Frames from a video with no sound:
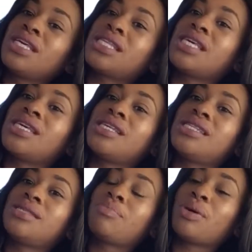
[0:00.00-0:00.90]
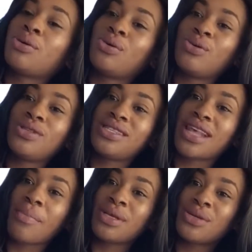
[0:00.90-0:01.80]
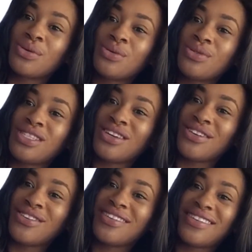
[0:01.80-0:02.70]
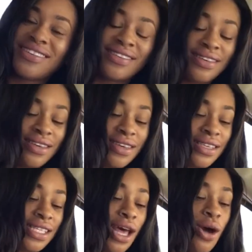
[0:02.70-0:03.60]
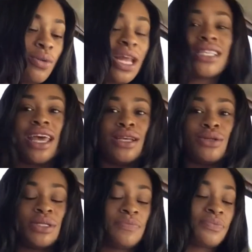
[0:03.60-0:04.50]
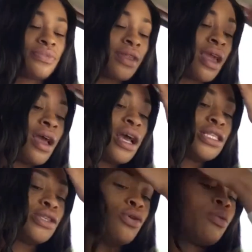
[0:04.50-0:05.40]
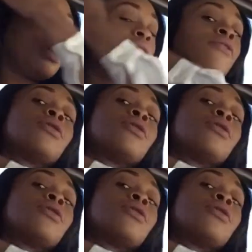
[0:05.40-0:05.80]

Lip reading: This is Pose episode 2. So let's get into it. So when it